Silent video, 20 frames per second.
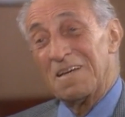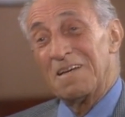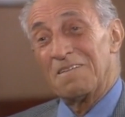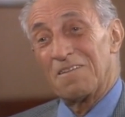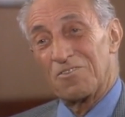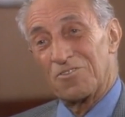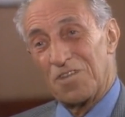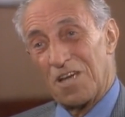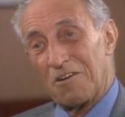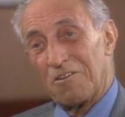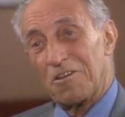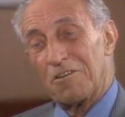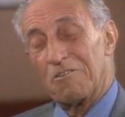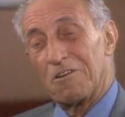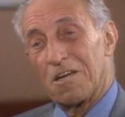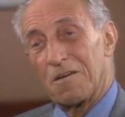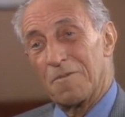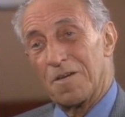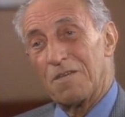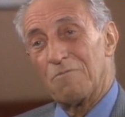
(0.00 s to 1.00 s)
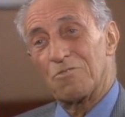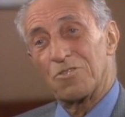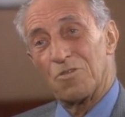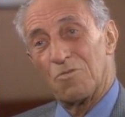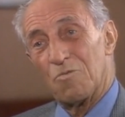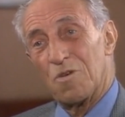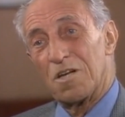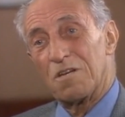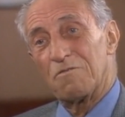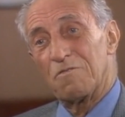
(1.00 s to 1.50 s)
The Secretary Committee was a
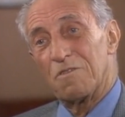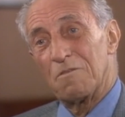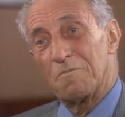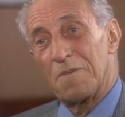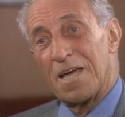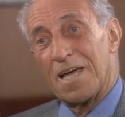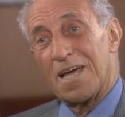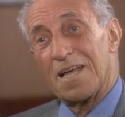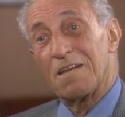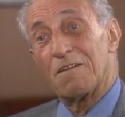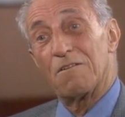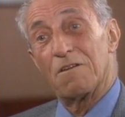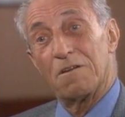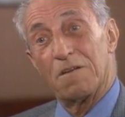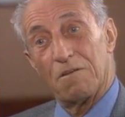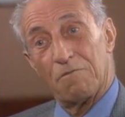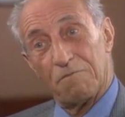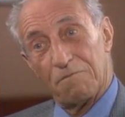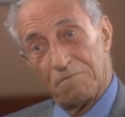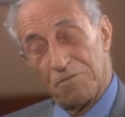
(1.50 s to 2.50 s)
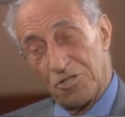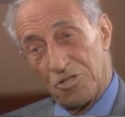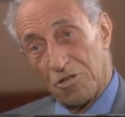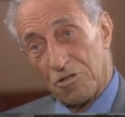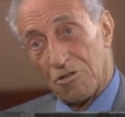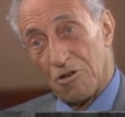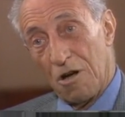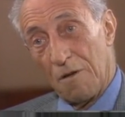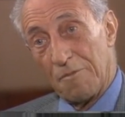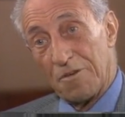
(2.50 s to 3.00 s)
wonderful man, an official
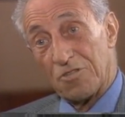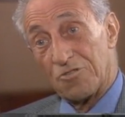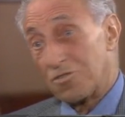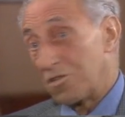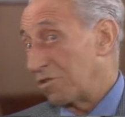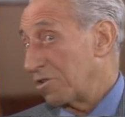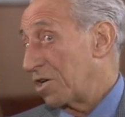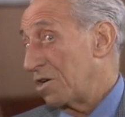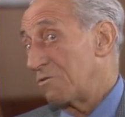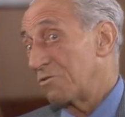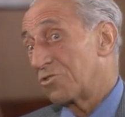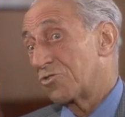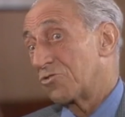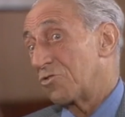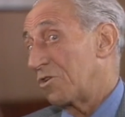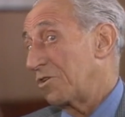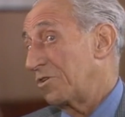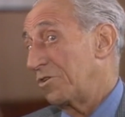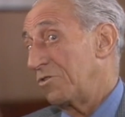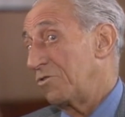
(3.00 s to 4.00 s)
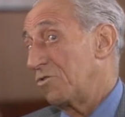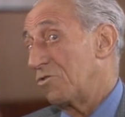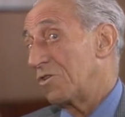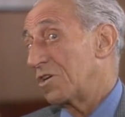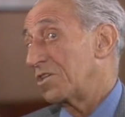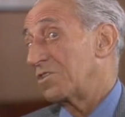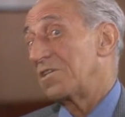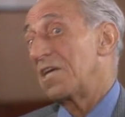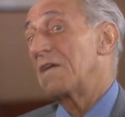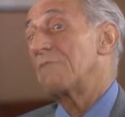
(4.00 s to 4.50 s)
communist, still going strong in New York.
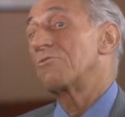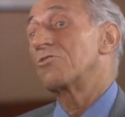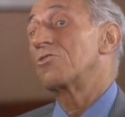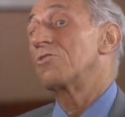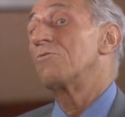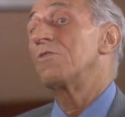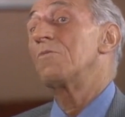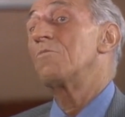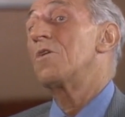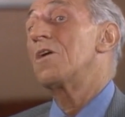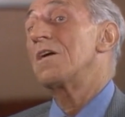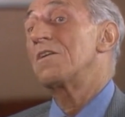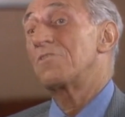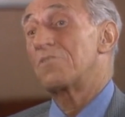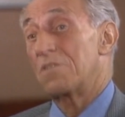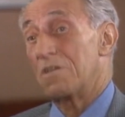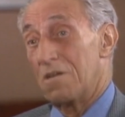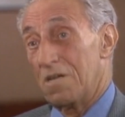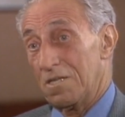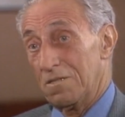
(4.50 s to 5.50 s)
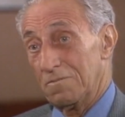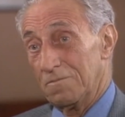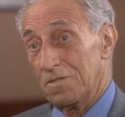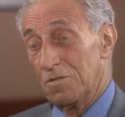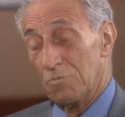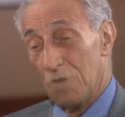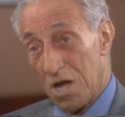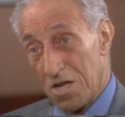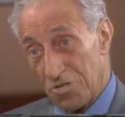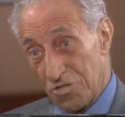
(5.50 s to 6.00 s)
His name was Louis
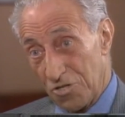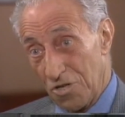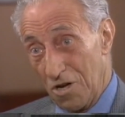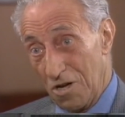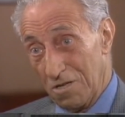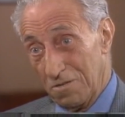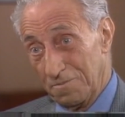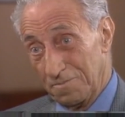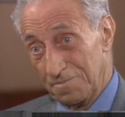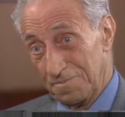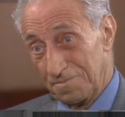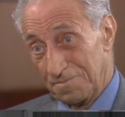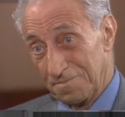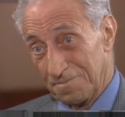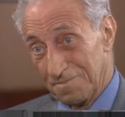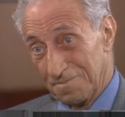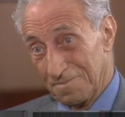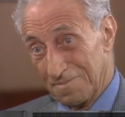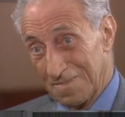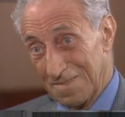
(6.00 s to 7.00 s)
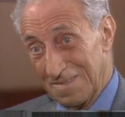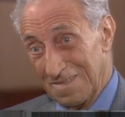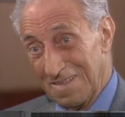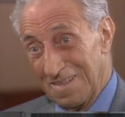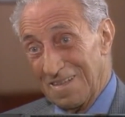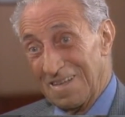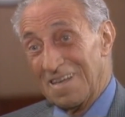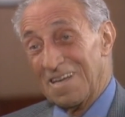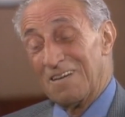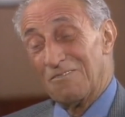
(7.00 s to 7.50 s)
Weinstock. He
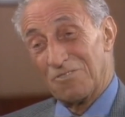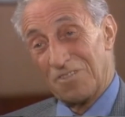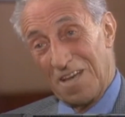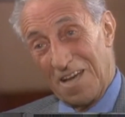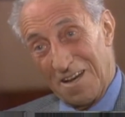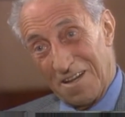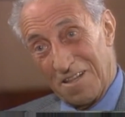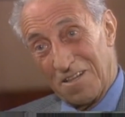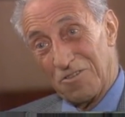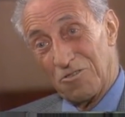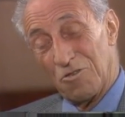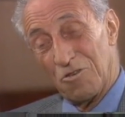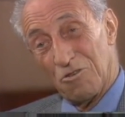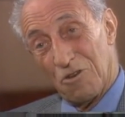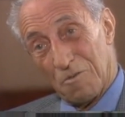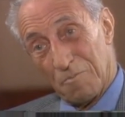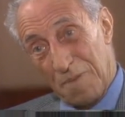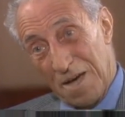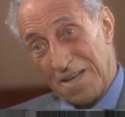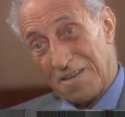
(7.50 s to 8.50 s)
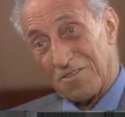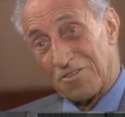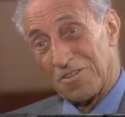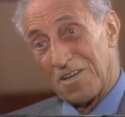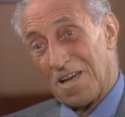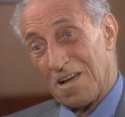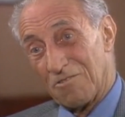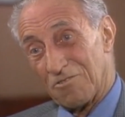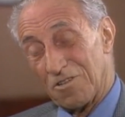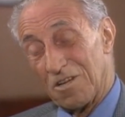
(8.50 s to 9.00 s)
was the head of the New York Painters
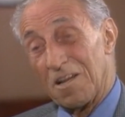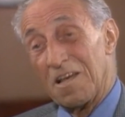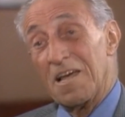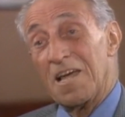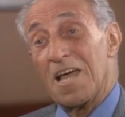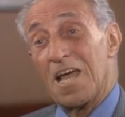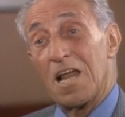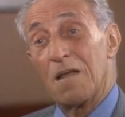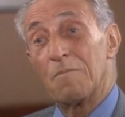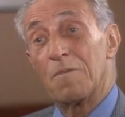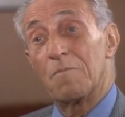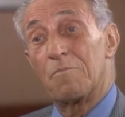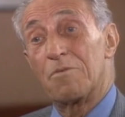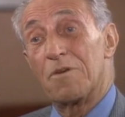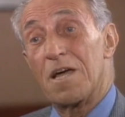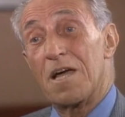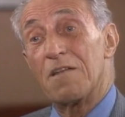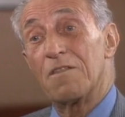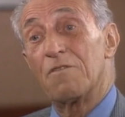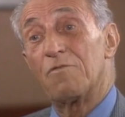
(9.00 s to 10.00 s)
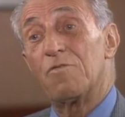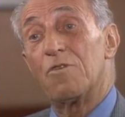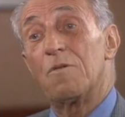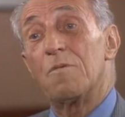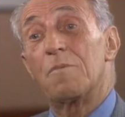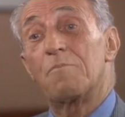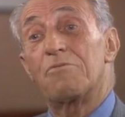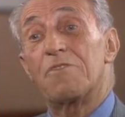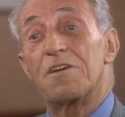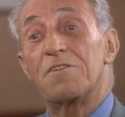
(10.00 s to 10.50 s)
Council. Elmer Brown, the
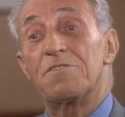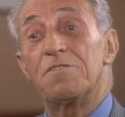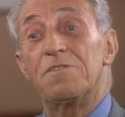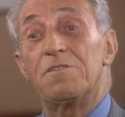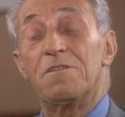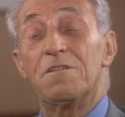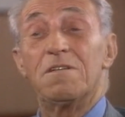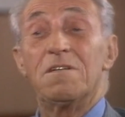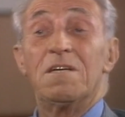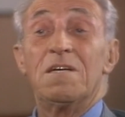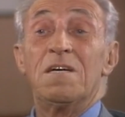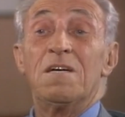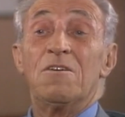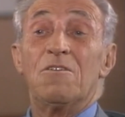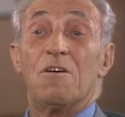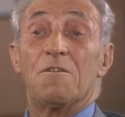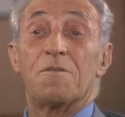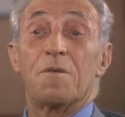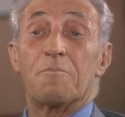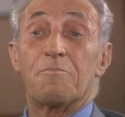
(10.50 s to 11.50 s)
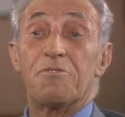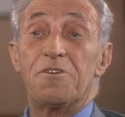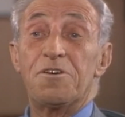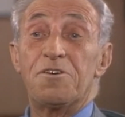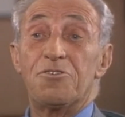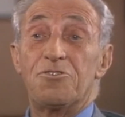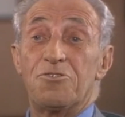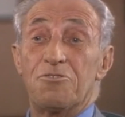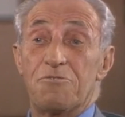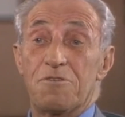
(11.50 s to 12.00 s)
former president of the
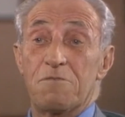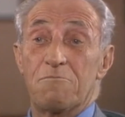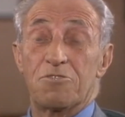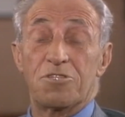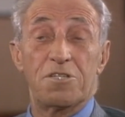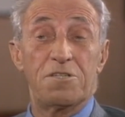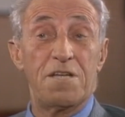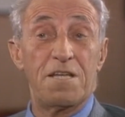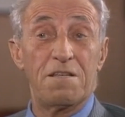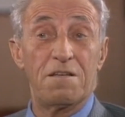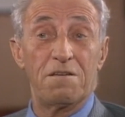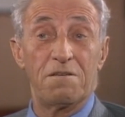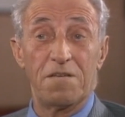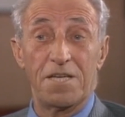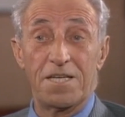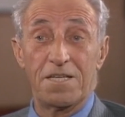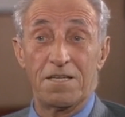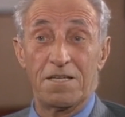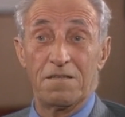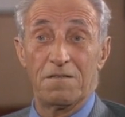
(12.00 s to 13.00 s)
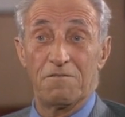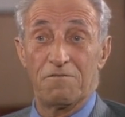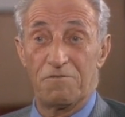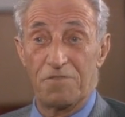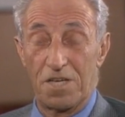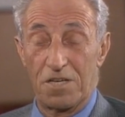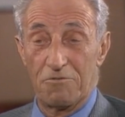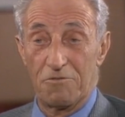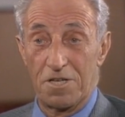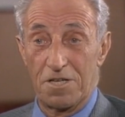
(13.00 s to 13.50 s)
Printers Union, was another leading
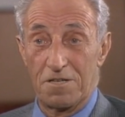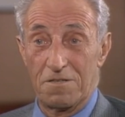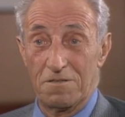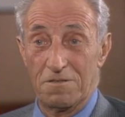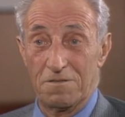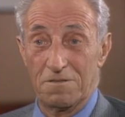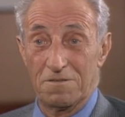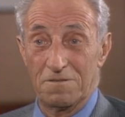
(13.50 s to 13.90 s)
figure in it.